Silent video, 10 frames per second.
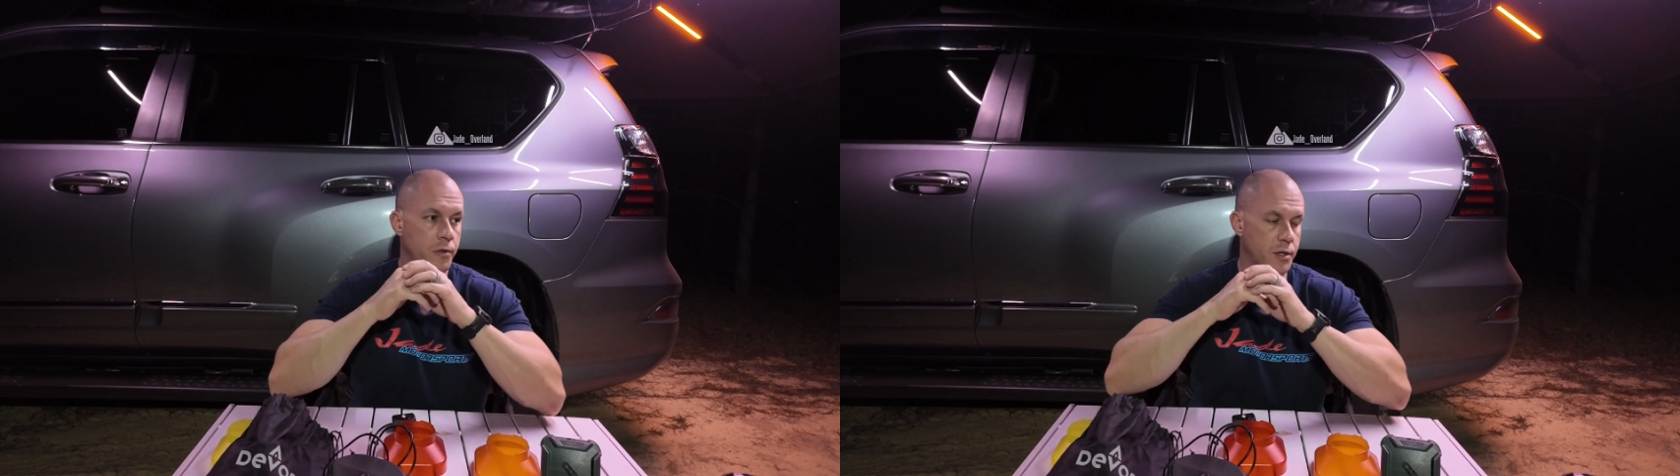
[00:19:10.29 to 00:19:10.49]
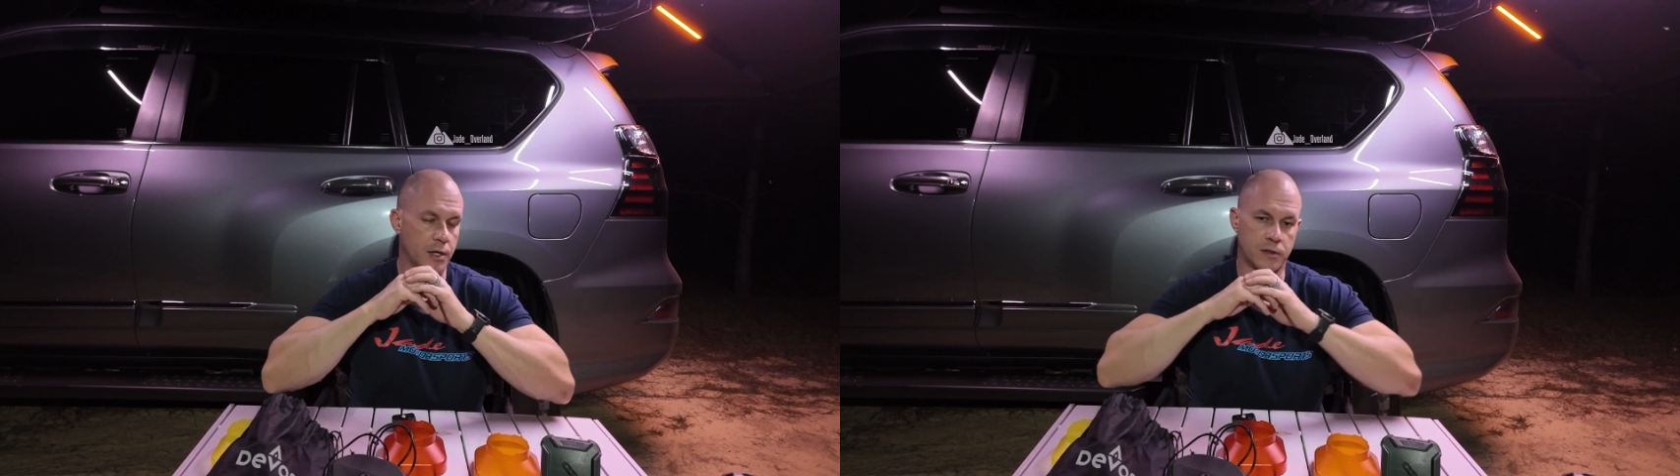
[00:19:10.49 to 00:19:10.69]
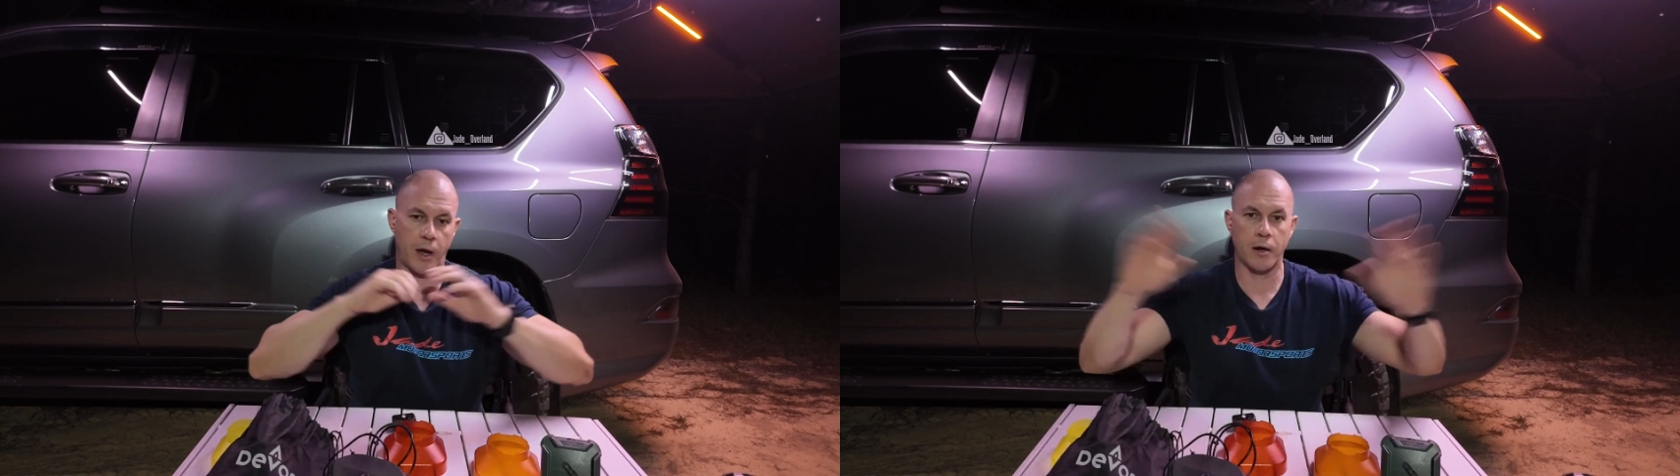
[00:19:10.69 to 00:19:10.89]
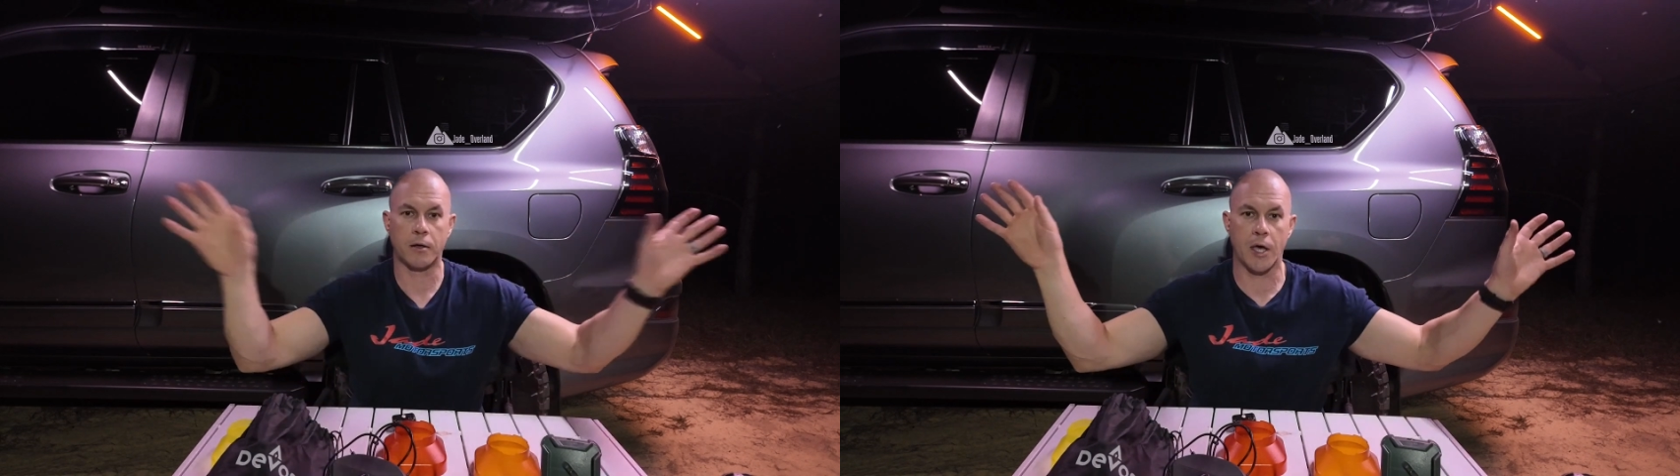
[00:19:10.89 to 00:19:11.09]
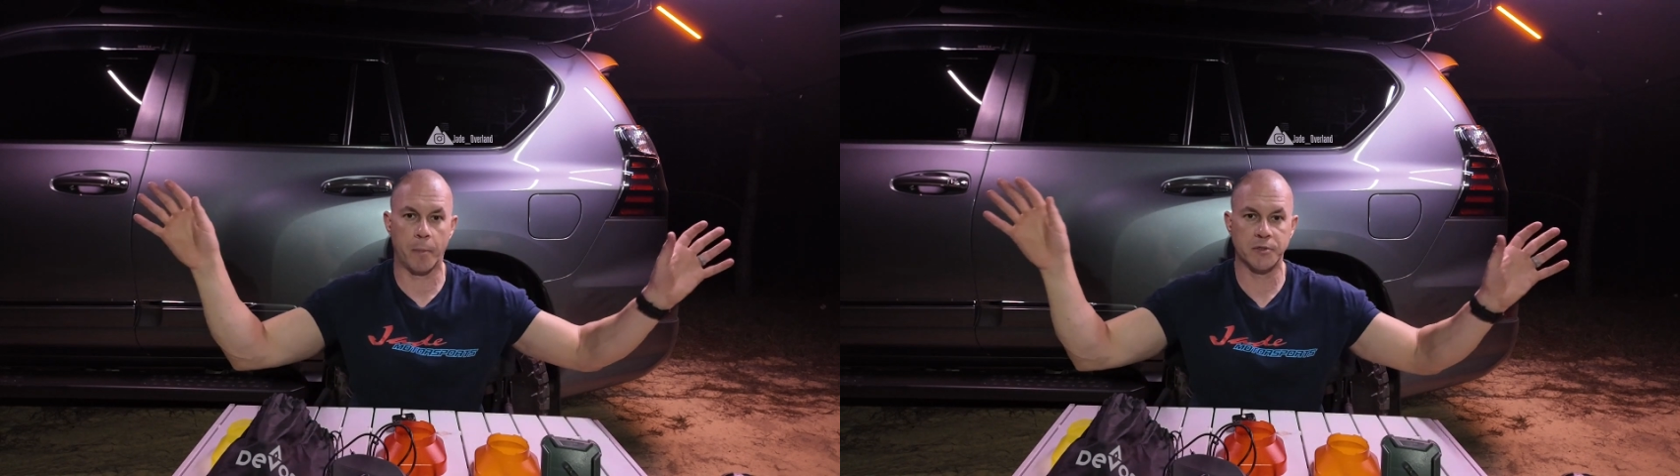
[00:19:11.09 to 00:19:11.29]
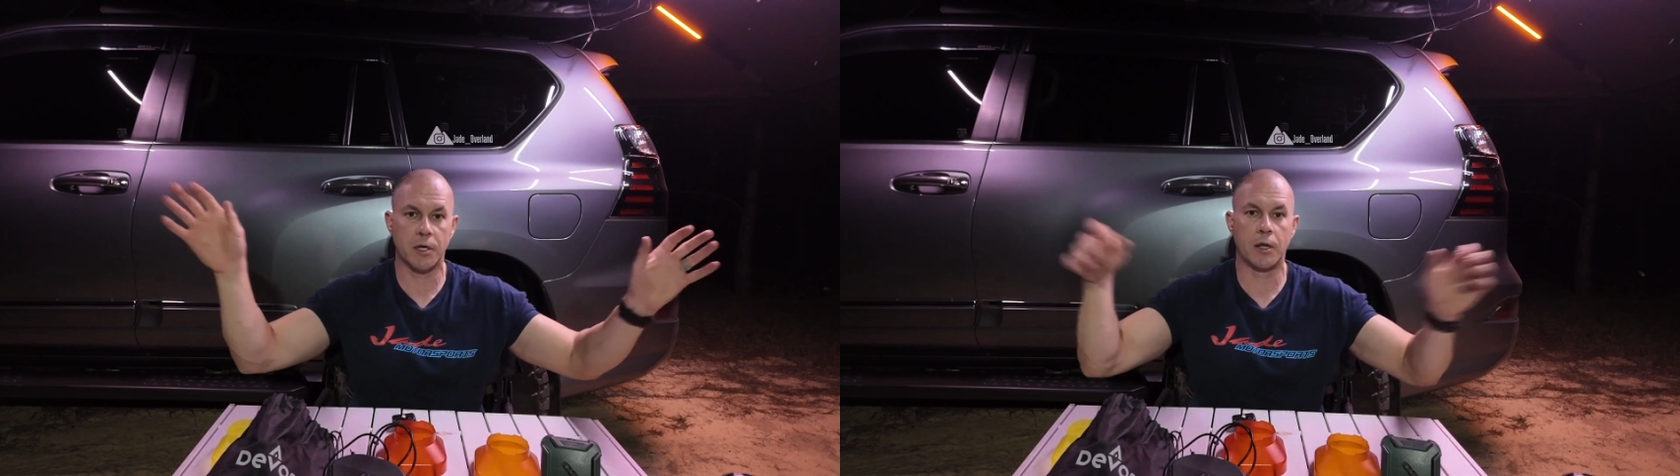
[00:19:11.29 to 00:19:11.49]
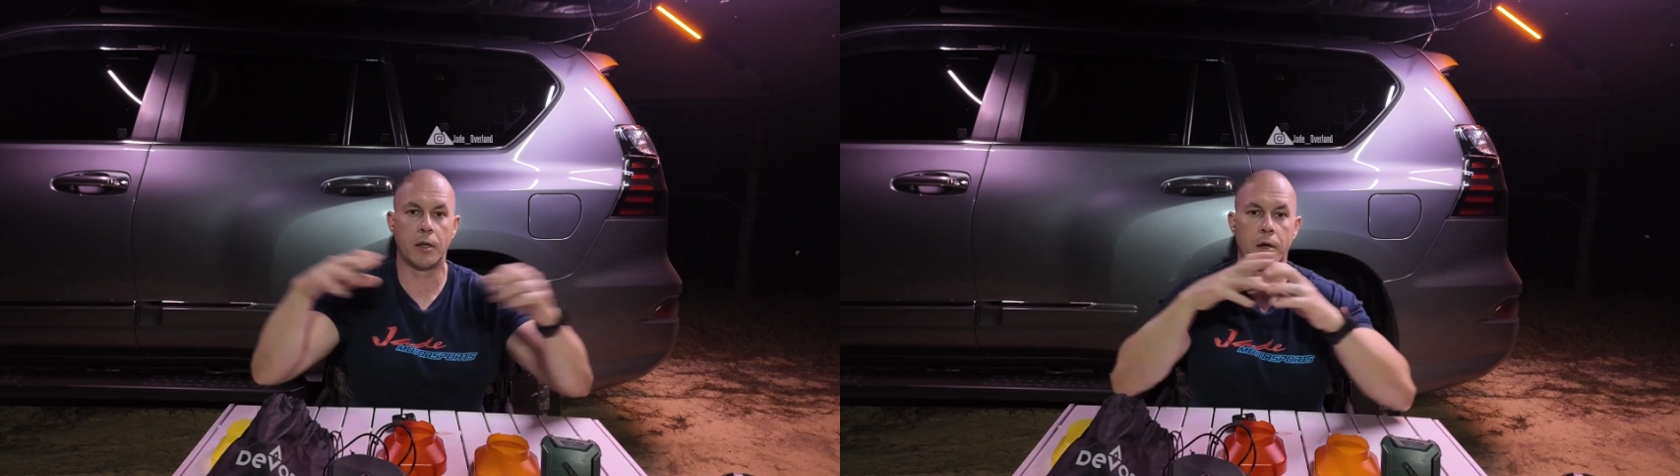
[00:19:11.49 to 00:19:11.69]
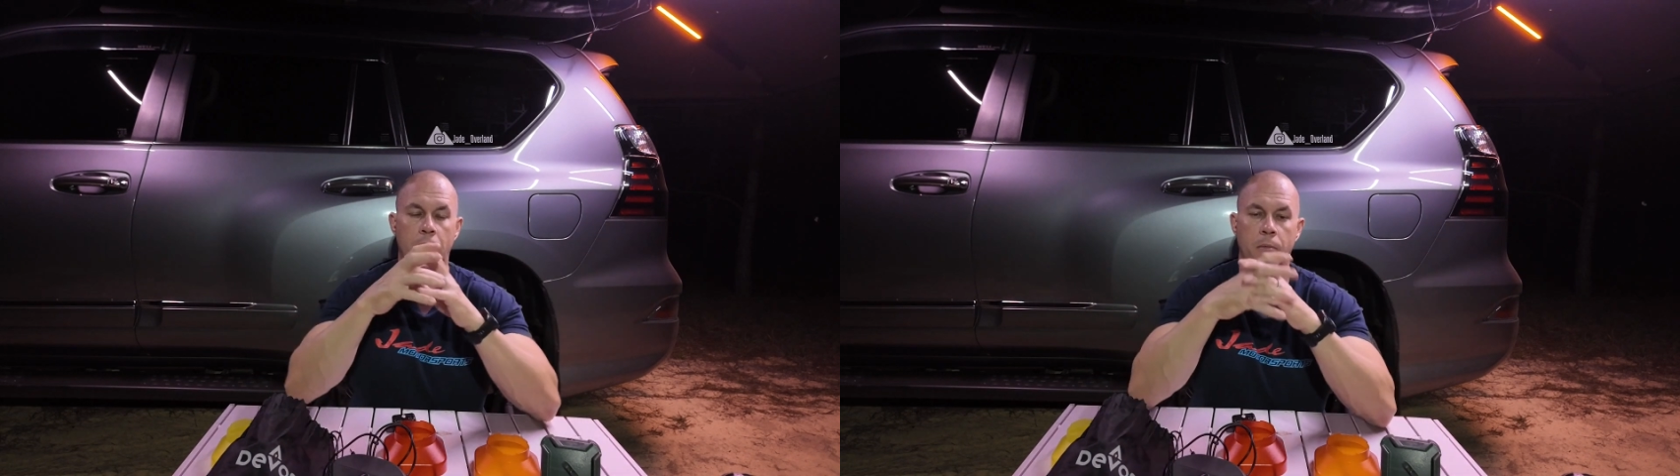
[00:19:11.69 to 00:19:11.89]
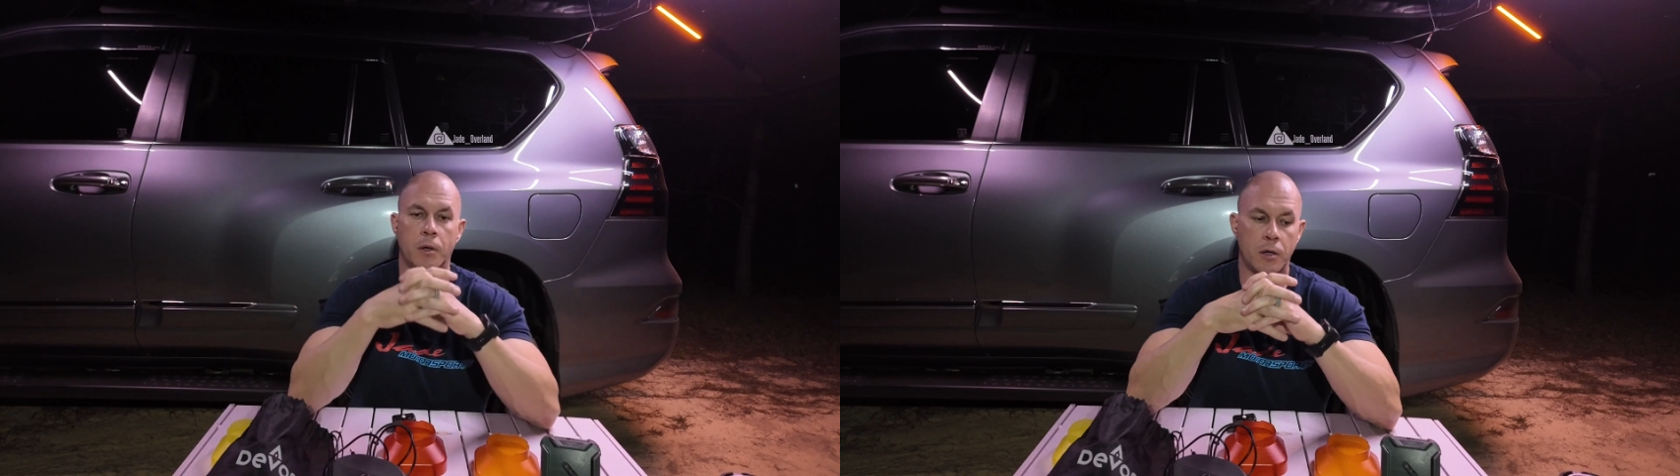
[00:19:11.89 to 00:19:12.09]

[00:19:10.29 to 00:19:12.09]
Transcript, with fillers: the entire camp was getting lit up,